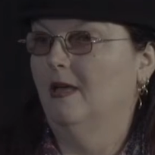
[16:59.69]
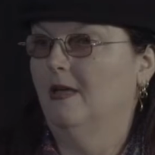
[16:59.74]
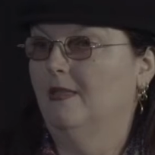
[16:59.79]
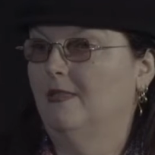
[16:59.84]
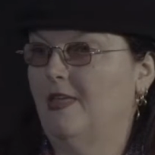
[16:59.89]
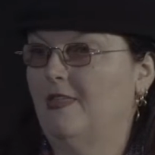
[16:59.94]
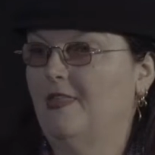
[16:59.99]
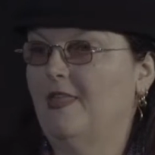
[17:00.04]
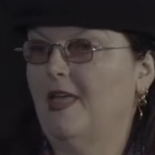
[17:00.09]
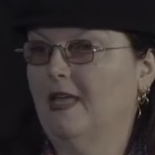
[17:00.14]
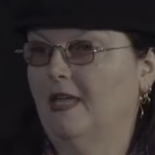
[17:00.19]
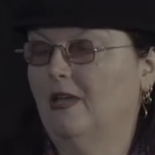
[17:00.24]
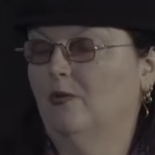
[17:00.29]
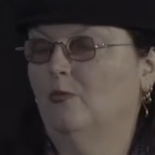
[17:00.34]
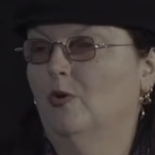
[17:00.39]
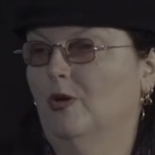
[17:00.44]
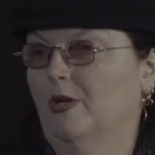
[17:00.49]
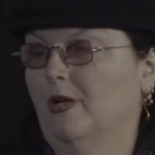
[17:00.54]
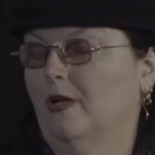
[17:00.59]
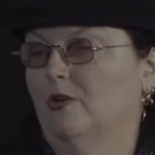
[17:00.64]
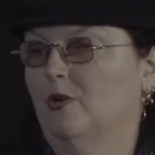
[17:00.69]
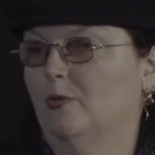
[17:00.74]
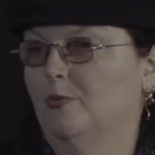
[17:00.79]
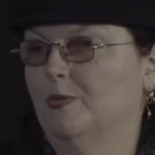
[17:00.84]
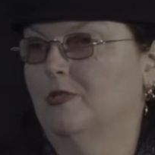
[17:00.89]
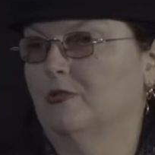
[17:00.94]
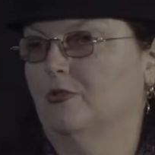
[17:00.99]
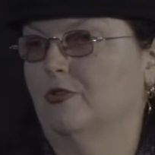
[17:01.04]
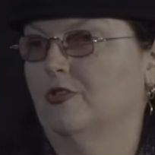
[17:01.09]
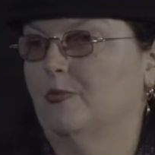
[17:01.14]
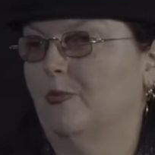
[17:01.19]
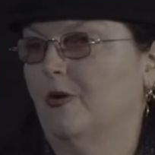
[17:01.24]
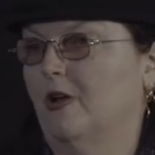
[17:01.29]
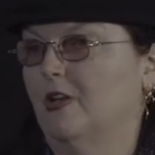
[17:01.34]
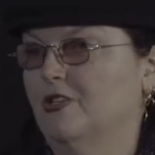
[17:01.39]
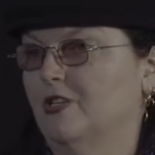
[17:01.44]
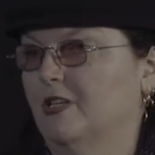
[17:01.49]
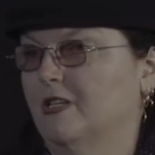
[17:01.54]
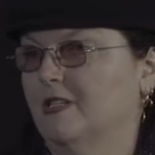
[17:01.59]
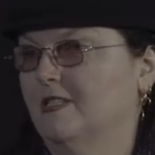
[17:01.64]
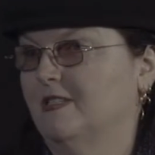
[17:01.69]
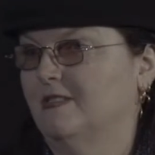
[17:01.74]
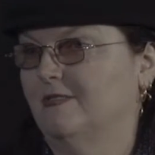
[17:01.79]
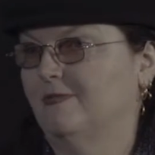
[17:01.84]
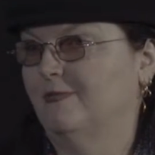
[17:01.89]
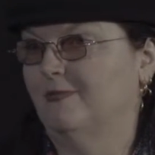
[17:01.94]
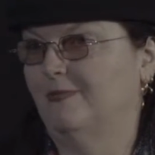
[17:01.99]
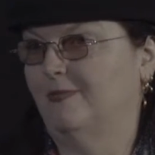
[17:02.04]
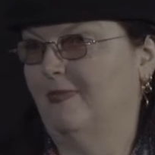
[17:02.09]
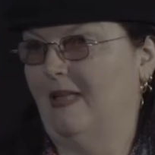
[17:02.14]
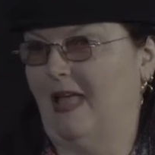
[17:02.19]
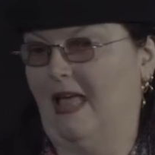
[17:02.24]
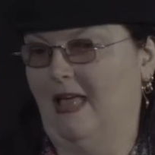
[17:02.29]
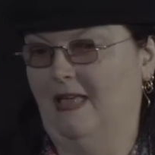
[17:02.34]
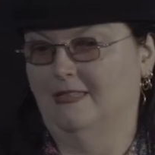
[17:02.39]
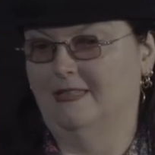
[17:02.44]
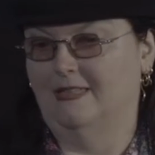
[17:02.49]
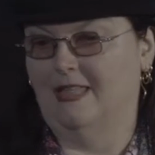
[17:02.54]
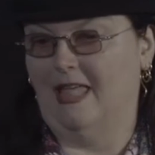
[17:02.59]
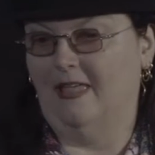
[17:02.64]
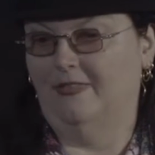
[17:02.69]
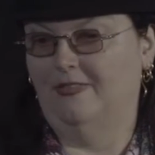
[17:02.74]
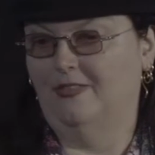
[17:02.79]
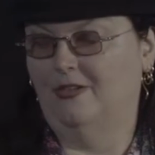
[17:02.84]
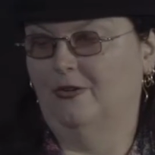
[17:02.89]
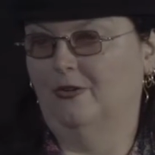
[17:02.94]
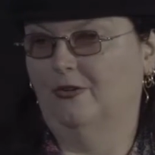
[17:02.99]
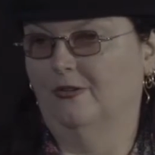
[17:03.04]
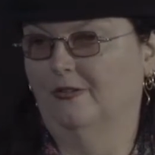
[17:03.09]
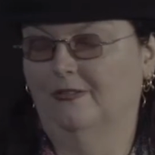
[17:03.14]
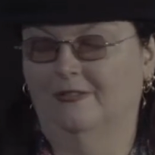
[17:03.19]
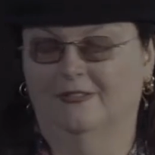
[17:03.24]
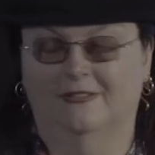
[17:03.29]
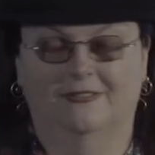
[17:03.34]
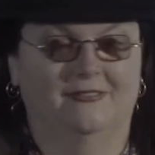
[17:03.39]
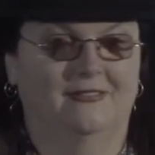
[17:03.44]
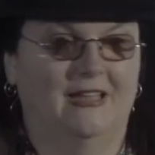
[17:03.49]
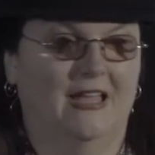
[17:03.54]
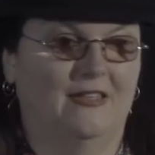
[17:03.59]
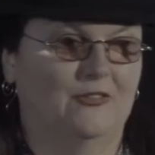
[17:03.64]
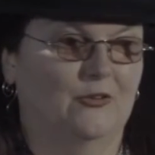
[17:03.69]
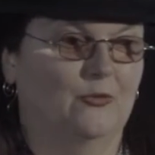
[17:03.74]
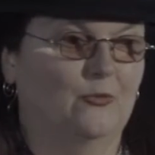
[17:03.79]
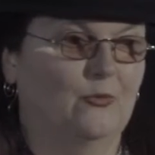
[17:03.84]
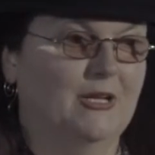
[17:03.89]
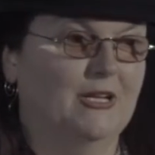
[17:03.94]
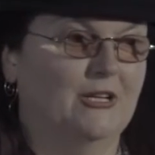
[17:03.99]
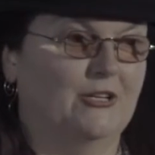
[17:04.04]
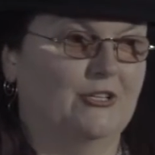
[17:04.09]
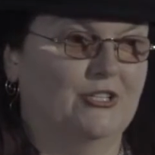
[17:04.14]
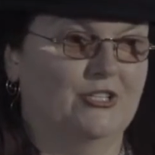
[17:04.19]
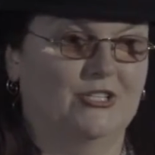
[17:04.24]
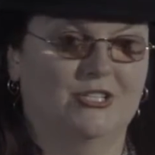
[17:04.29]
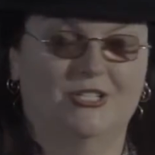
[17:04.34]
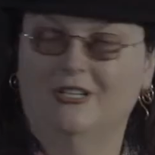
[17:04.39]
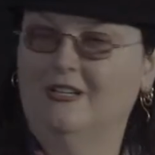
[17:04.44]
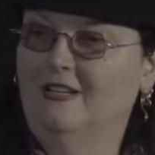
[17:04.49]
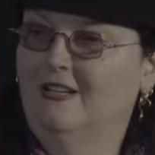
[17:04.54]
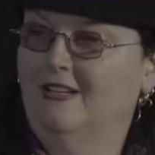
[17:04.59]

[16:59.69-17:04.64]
that they can work on open source projects at their wish